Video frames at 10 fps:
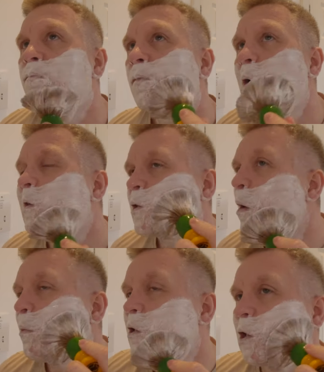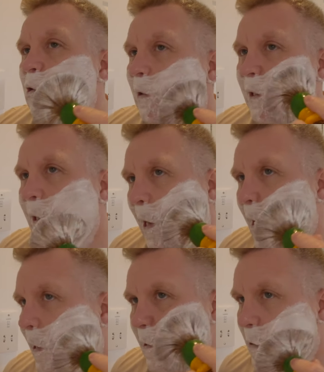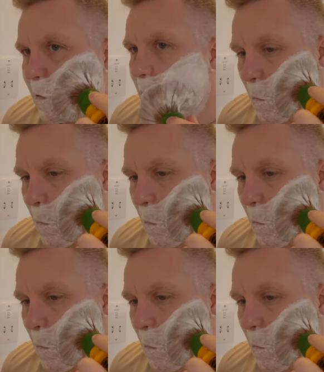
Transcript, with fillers: I can smell patchouli and,